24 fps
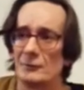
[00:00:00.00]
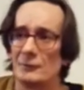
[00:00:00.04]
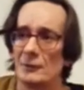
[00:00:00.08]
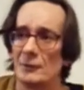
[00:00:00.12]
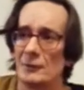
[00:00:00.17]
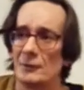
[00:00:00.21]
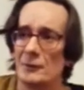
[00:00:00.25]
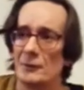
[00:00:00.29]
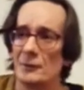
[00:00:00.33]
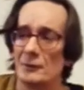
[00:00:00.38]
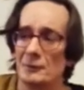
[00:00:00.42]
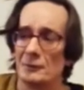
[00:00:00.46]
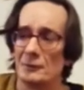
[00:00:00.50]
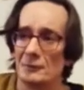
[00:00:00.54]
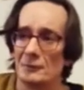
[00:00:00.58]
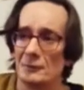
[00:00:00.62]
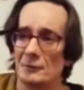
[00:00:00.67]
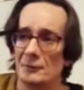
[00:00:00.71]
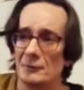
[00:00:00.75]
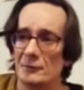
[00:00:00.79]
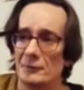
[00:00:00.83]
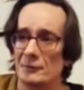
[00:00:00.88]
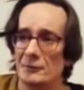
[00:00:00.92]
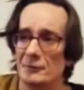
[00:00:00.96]
on the
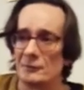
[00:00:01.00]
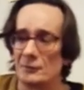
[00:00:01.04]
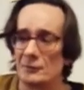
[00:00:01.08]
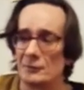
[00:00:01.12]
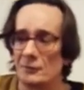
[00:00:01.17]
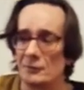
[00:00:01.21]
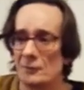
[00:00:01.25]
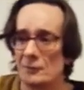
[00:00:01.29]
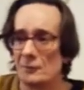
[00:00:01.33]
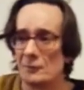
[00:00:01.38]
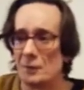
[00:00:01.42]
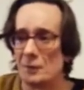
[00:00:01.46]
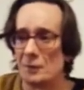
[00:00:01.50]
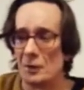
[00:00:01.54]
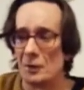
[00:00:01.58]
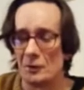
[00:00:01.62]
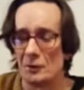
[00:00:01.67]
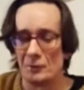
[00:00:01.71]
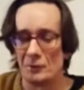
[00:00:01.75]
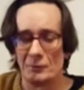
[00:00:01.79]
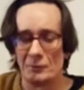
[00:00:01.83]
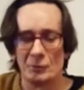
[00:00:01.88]
list on the blog.